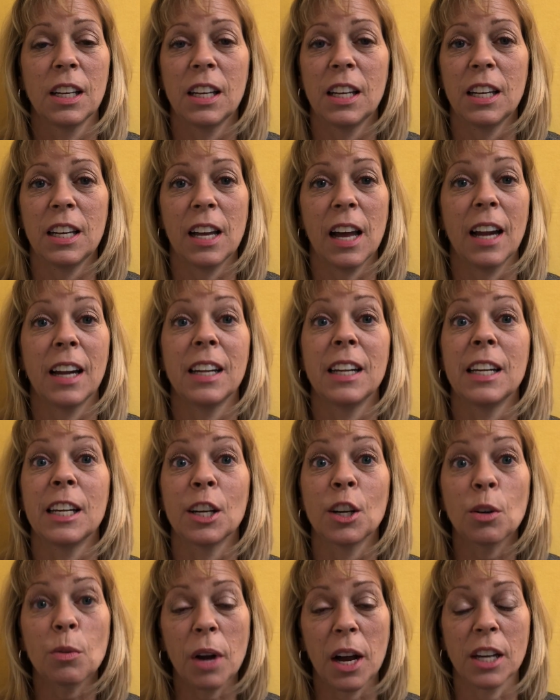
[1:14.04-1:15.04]
He had an
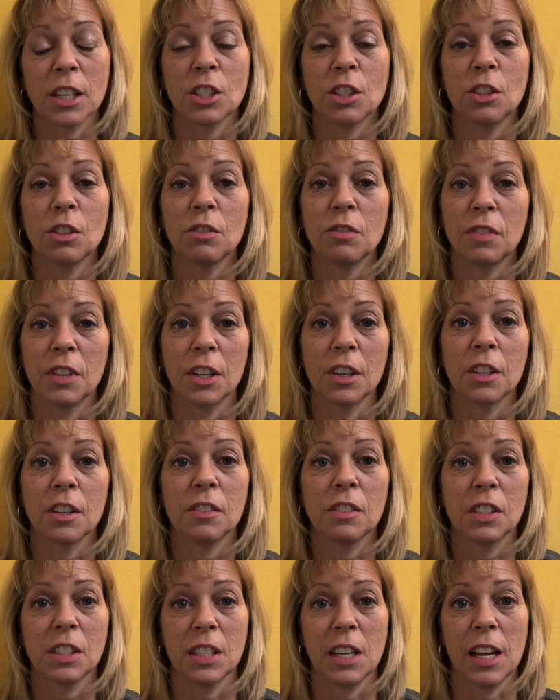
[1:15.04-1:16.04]
irrational fear
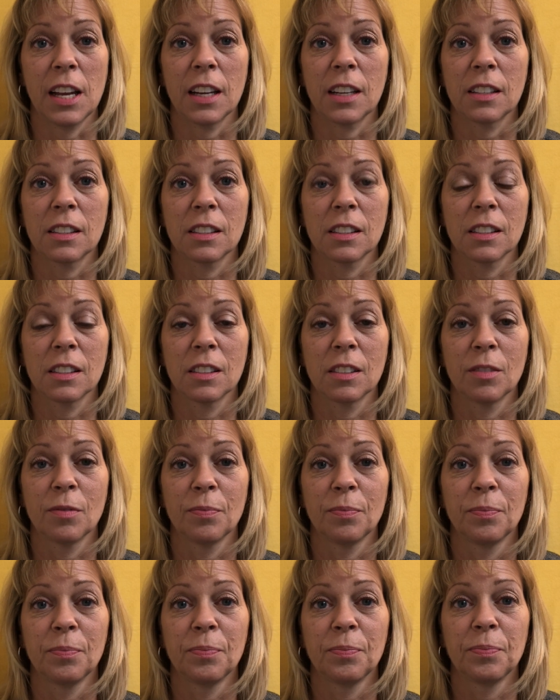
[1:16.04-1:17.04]
of snakes.
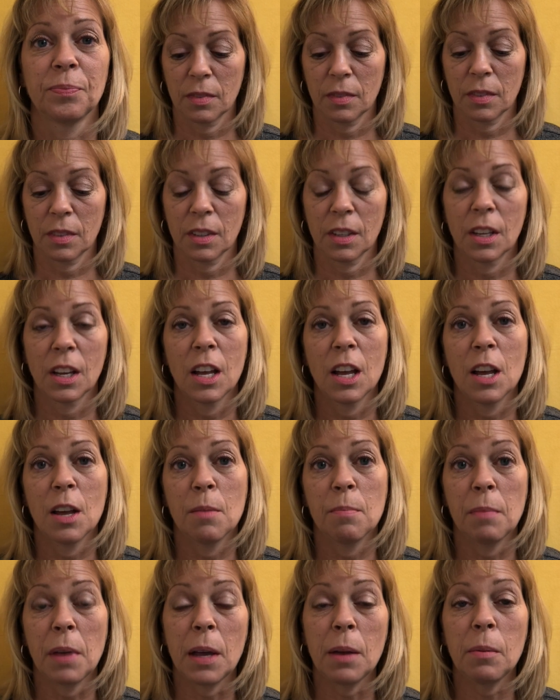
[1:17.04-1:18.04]

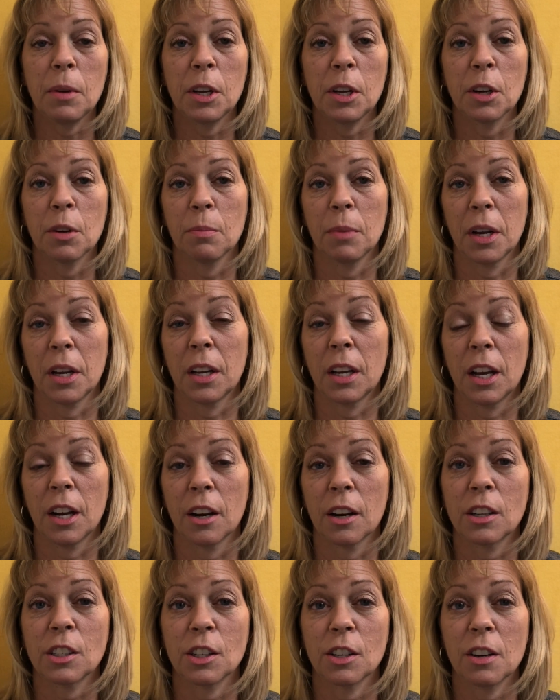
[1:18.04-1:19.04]
Maybe your main
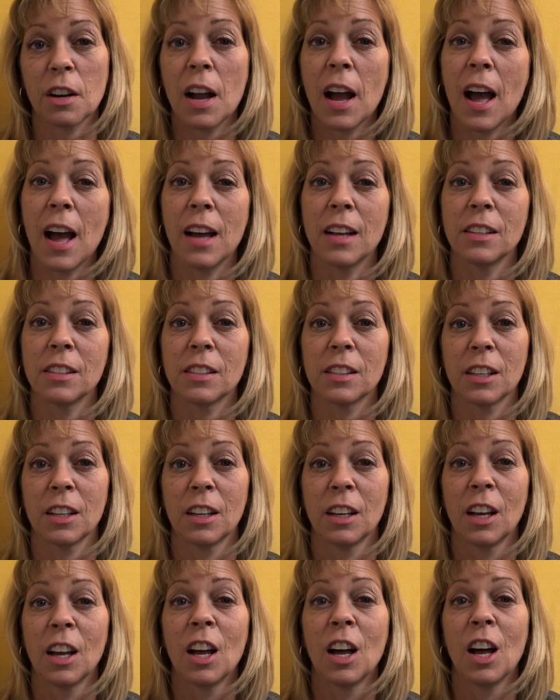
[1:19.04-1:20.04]
character has
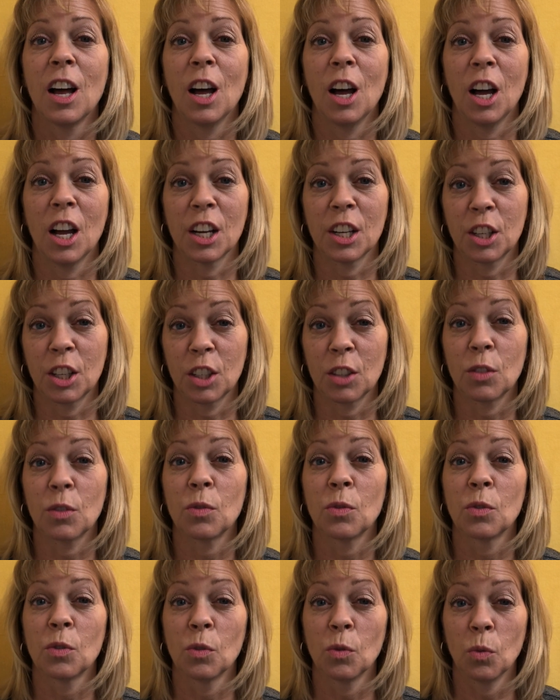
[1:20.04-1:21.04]
a
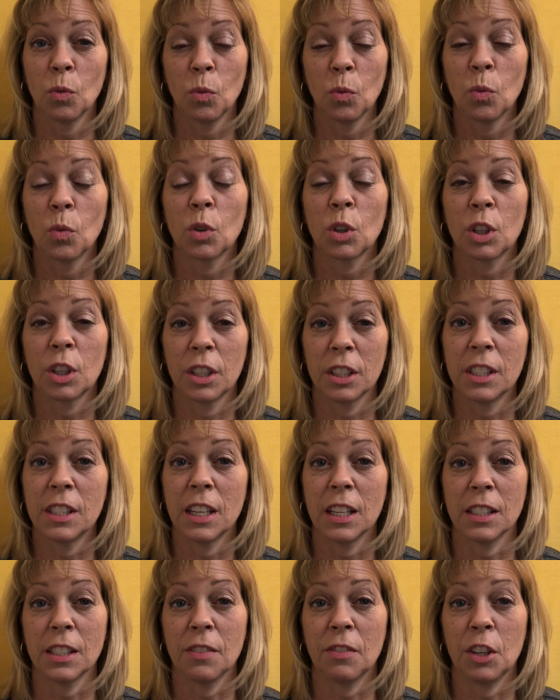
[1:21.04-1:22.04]
good
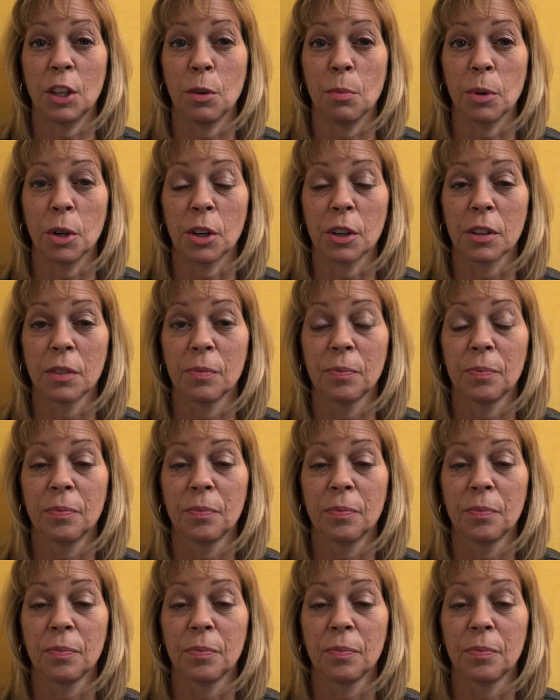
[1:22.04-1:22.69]
sense of humor.